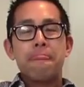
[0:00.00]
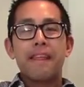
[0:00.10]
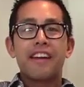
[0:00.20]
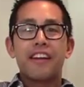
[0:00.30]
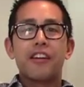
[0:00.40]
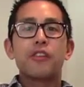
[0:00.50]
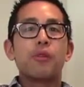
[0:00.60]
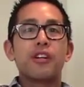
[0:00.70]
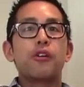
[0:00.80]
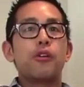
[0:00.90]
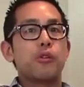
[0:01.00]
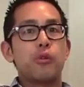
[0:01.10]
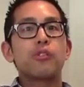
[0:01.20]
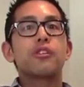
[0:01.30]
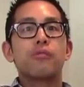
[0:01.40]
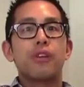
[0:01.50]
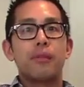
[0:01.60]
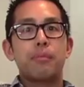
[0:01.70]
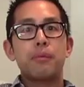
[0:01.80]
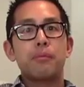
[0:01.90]
And another one called goldenrod.
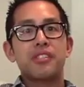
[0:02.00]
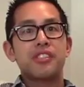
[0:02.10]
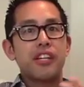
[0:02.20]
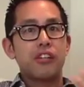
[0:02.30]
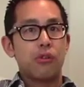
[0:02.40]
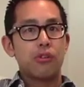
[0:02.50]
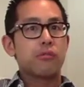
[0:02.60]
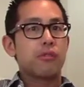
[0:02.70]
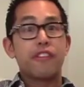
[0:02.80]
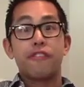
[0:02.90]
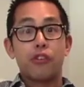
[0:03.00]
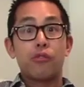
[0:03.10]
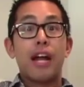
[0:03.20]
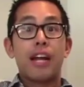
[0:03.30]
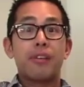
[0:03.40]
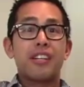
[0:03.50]
People mistake goldenrod for ragweed.